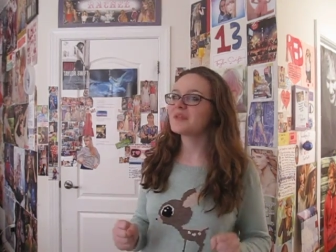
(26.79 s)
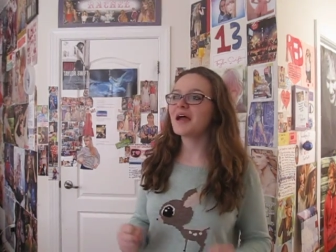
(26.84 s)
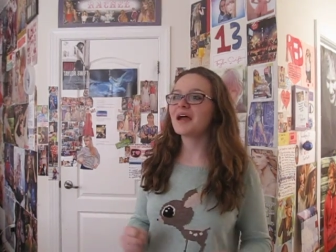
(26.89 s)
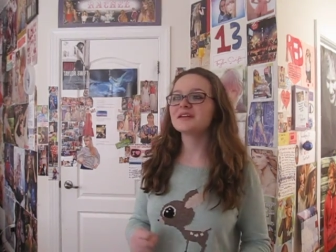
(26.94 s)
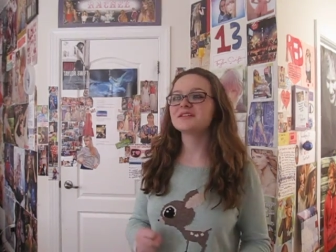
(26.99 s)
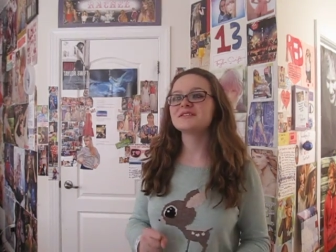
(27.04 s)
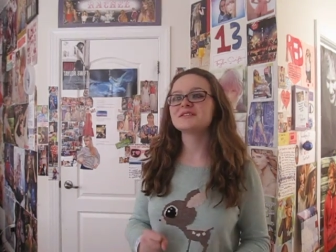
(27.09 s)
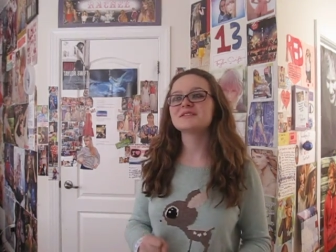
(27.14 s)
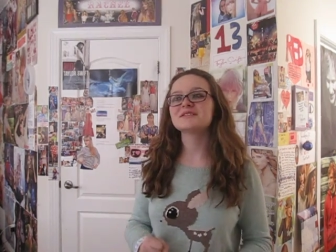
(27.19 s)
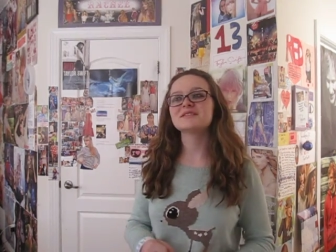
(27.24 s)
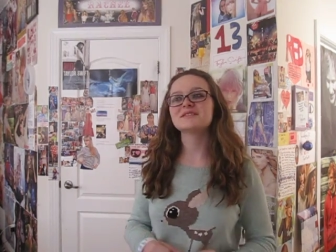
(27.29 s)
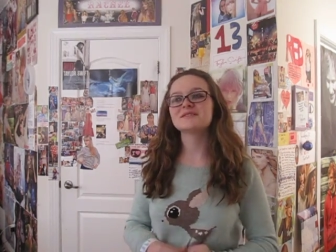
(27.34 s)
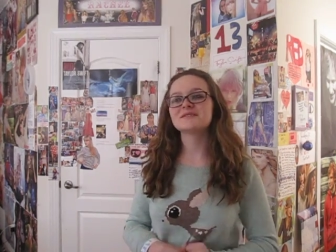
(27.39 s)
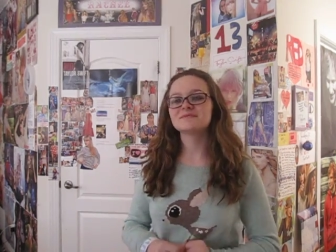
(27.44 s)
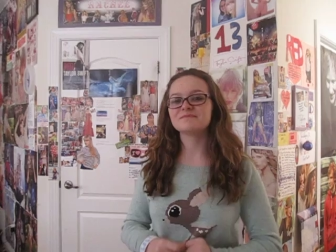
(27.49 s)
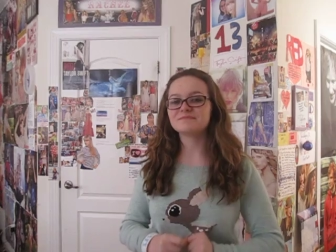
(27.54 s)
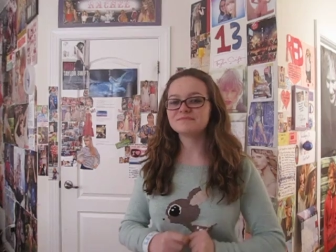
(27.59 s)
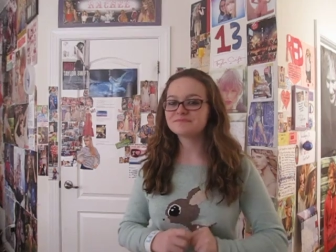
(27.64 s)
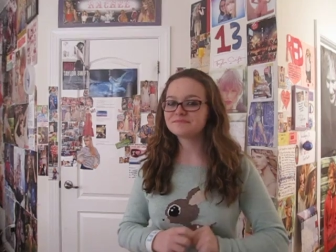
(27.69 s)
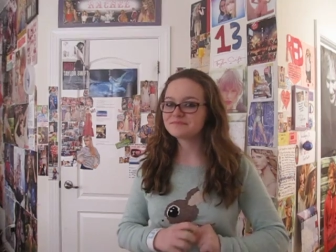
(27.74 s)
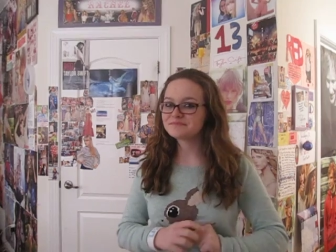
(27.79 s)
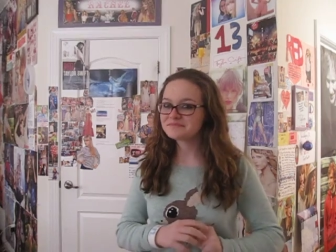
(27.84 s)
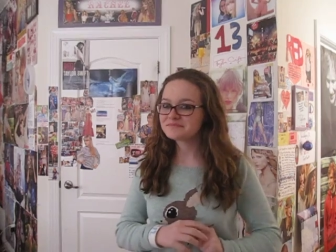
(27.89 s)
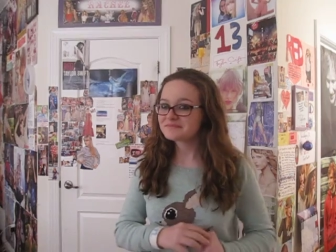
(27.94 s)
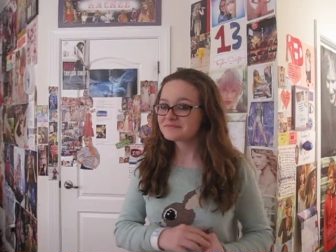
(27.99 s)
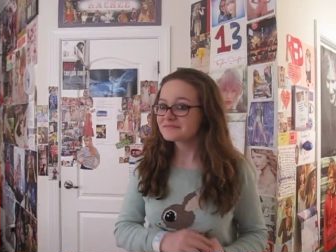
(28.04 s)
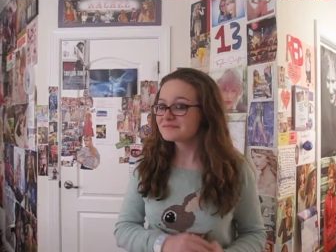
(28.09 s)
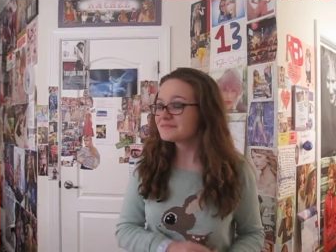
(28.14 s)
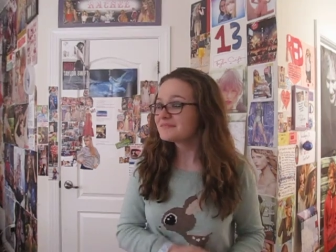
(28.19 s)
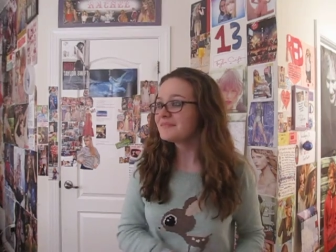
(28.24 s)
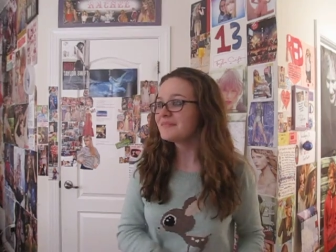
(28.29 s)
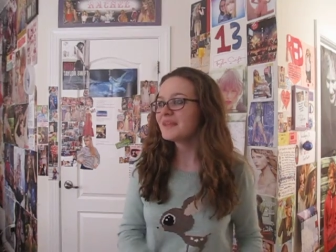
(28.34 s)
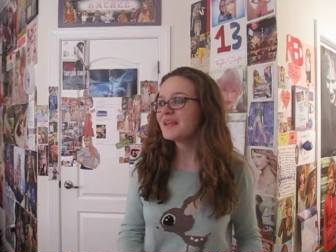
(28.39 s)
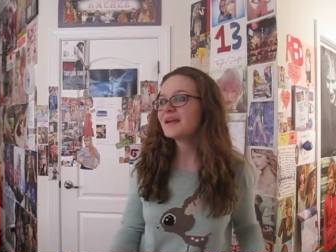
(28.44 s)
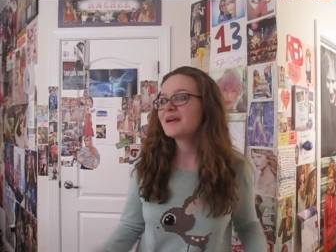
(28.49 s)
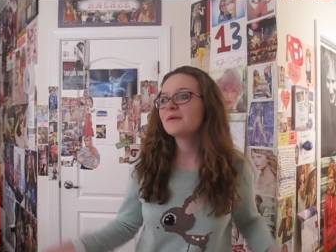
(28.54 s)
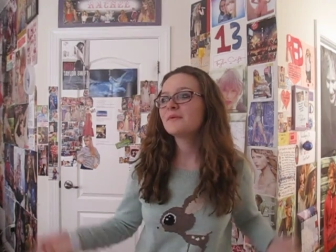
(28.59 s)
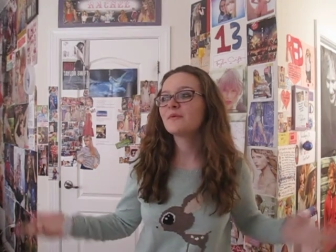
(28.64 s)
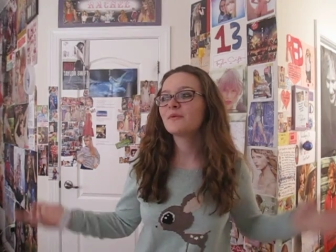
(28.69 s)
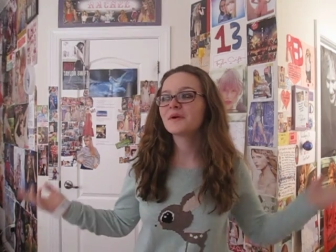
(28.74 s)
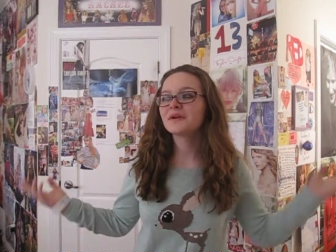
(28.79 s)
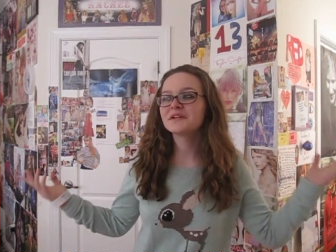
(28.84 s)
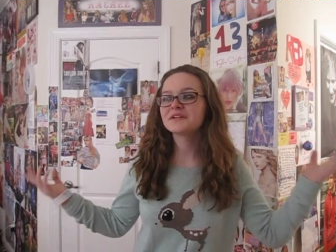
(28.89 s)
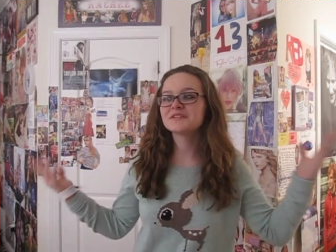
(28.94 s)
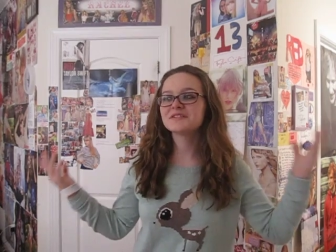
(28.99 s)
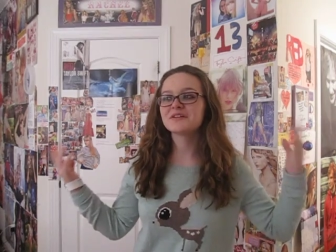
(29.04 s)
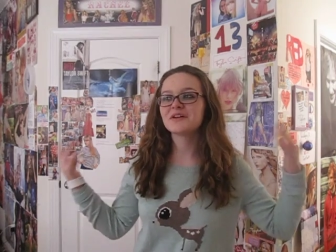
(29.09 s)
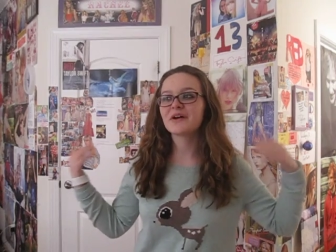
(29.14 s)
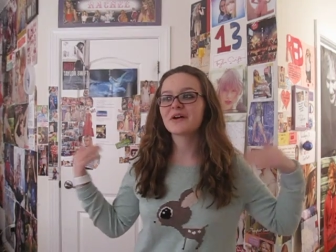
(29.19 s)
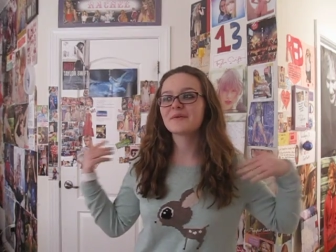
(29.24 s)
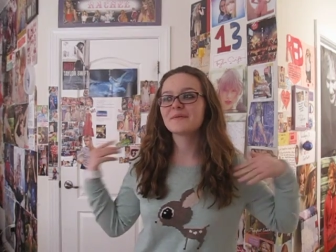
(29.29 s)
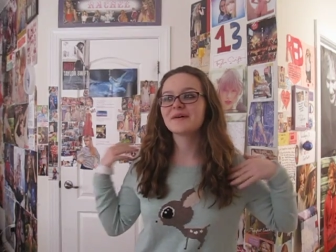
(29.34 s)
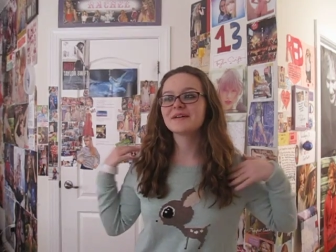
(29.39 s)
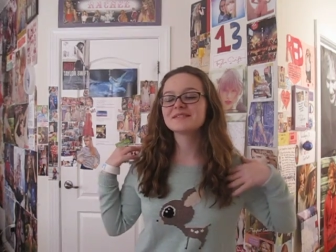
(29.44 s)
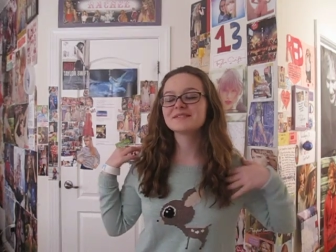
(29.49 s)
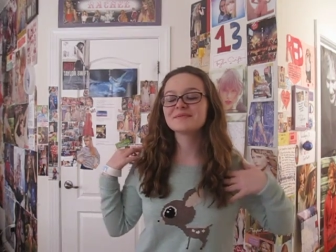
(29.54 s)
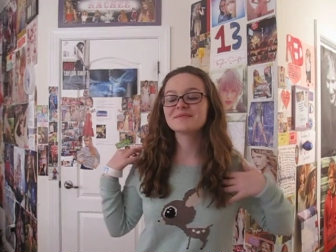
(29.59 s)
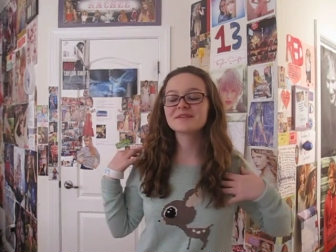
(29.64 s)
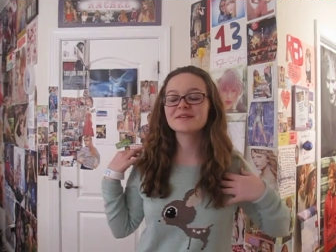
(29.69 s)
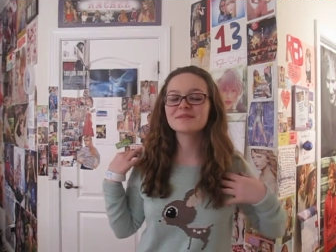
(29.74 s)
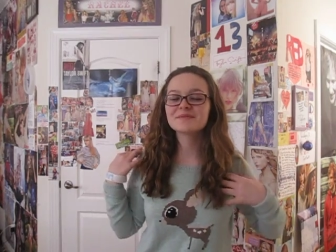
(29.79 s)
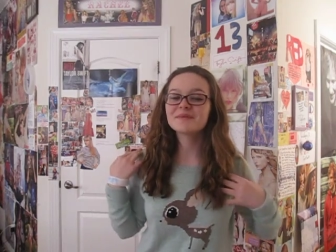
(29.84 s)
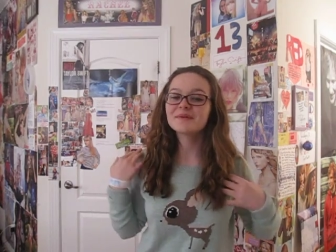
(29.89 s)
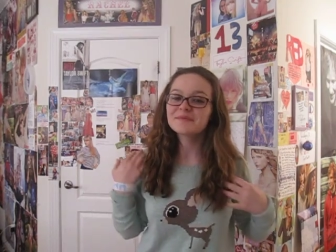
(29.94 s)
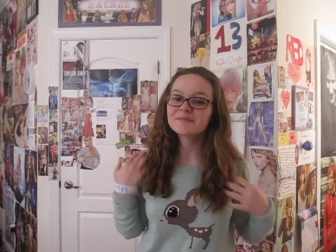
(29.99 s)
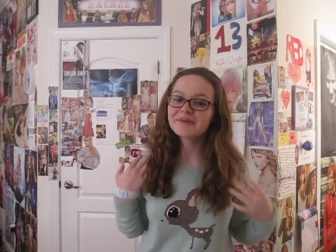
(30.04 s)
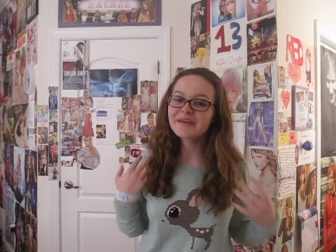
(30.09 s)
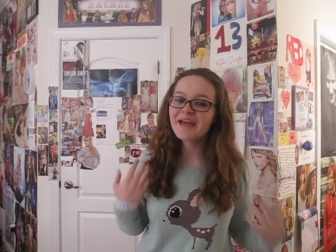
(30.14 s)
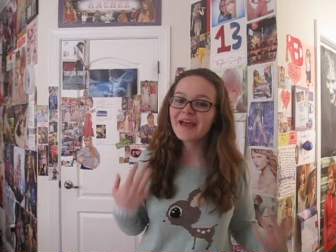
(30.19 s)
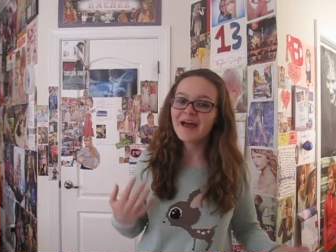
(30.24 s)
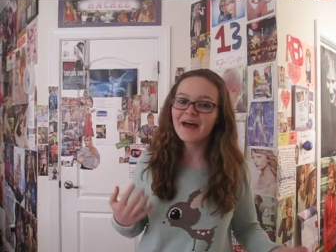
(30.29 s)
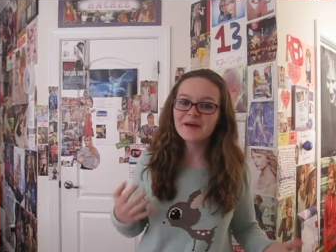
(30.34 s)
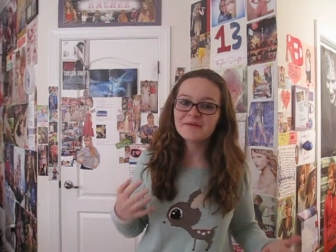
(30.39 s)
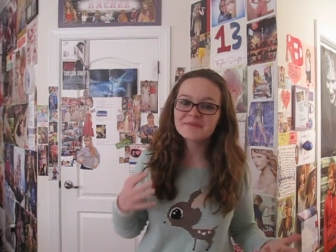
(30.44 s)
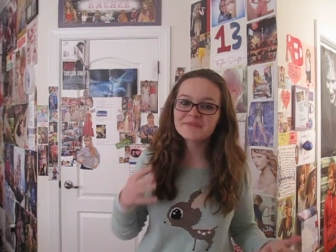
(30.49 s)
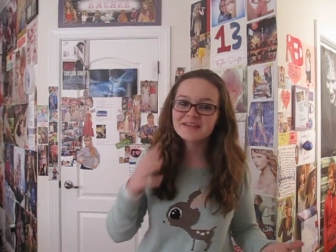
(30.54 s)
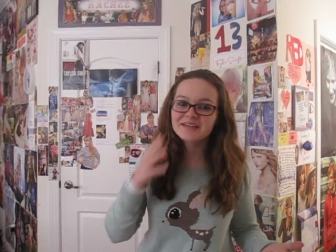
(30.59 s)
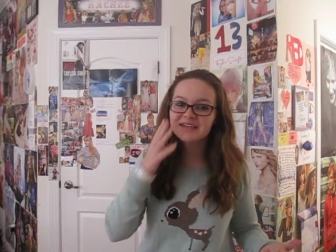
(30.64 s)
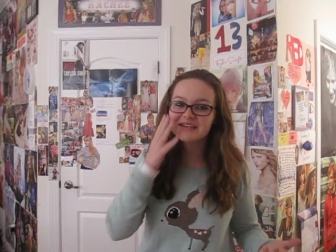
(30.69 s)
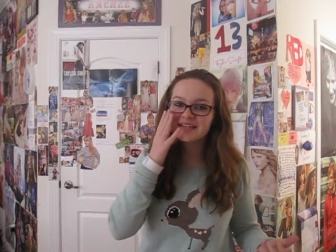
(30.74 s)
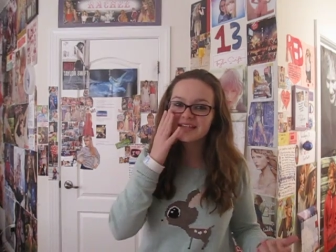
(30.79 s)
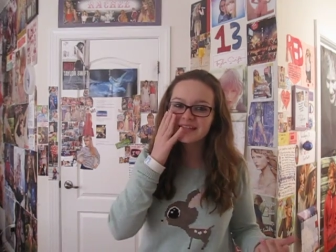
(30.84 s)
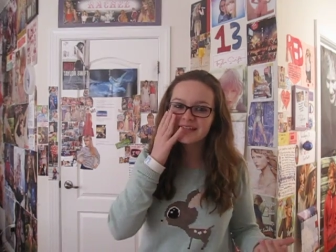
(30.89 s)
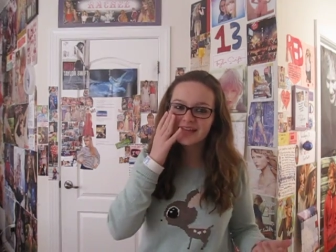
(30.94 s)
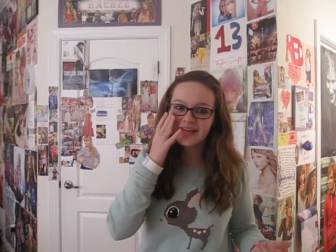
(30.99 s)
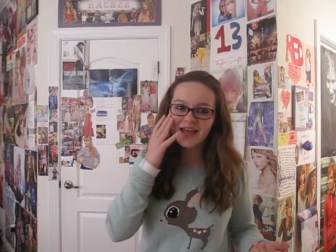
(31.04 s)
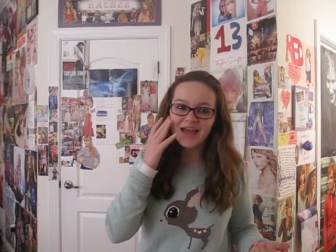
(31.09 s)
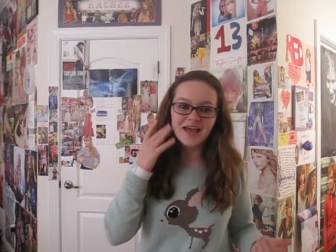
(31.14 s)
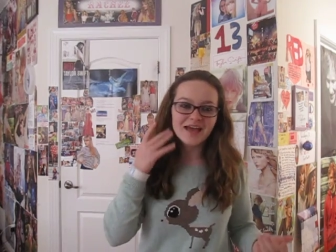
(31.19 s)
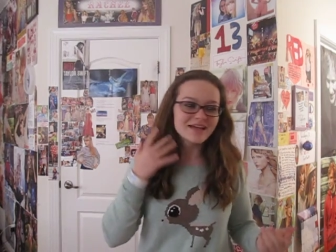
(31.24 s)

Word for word: I just wanted to talk about something that made me happy.